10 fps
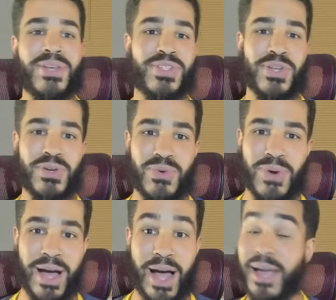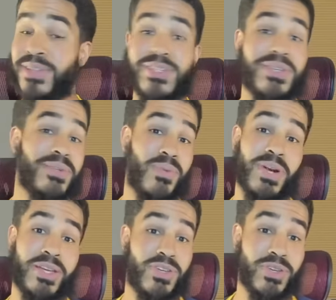So I did what
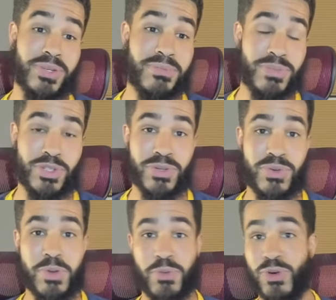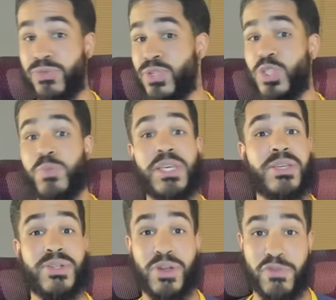I could to improve the
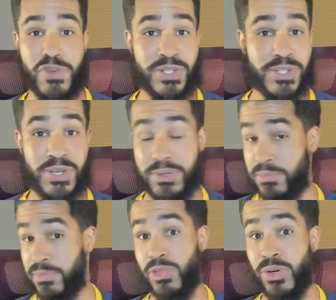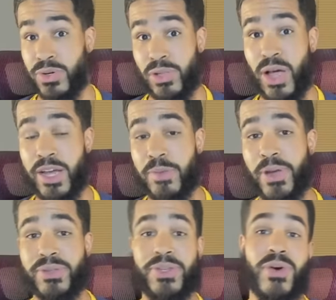speed of Vista and learned a lot
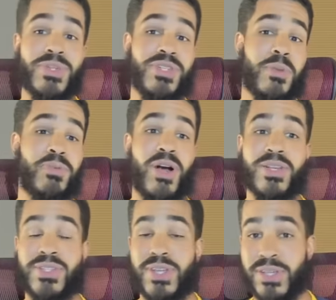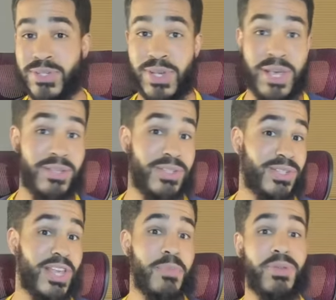about the OS in the process,
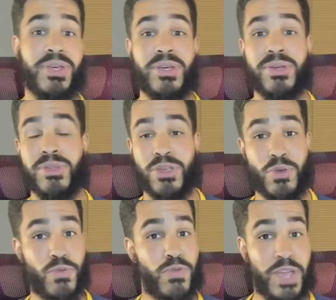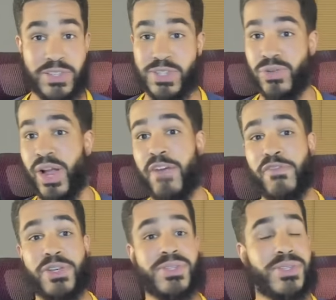disabling the fancy
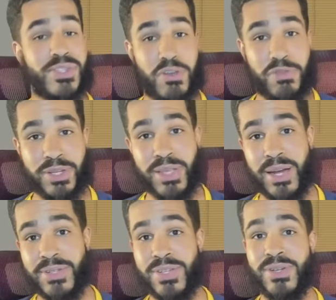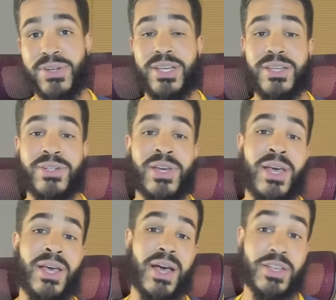graphics and stuff like that I didn't need.
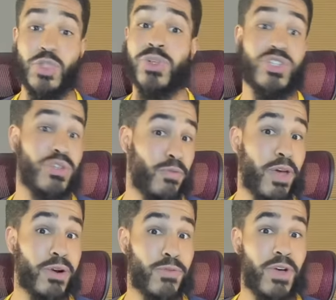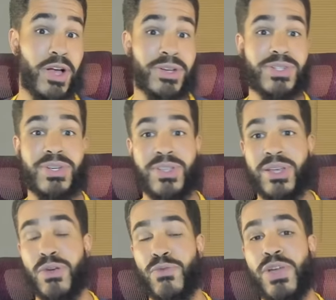I switched to Firefox and
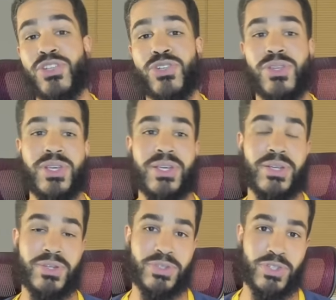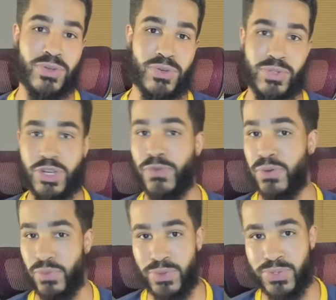then eventually to
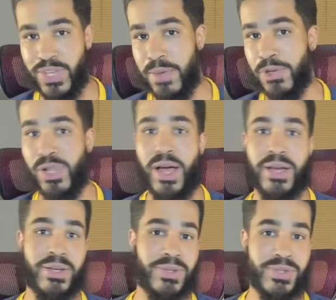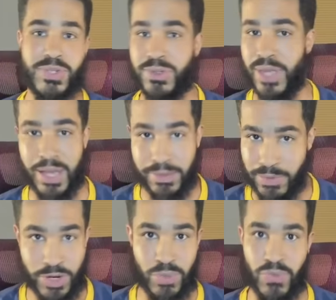different RuneScape clients that,
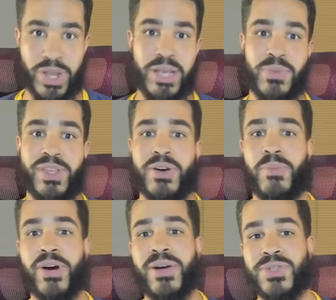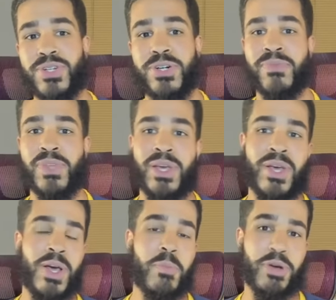you know, ran without a browser
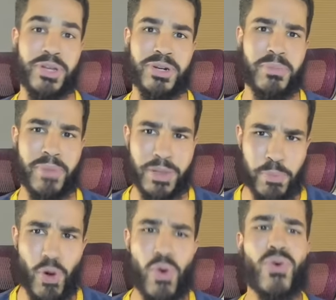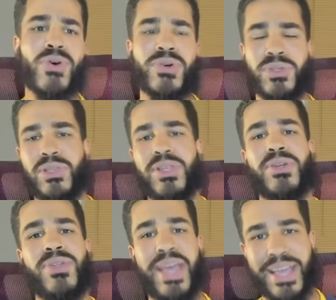but my poor
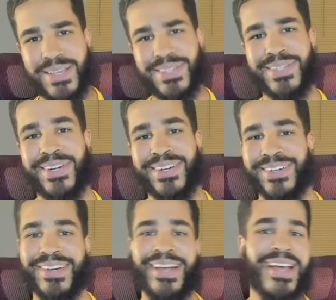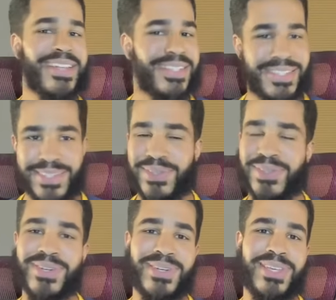little Acer still
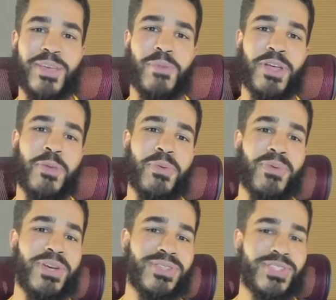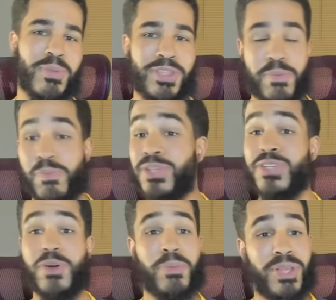couldn't keep up with some of the
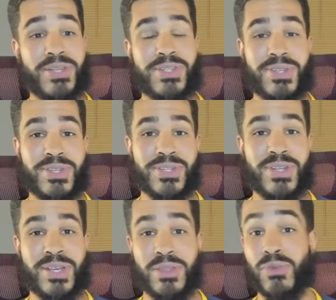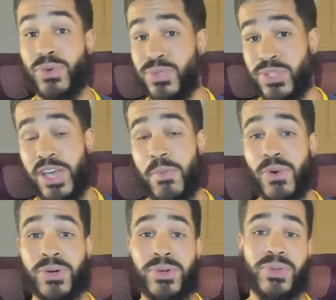busier places in the RuneScape world,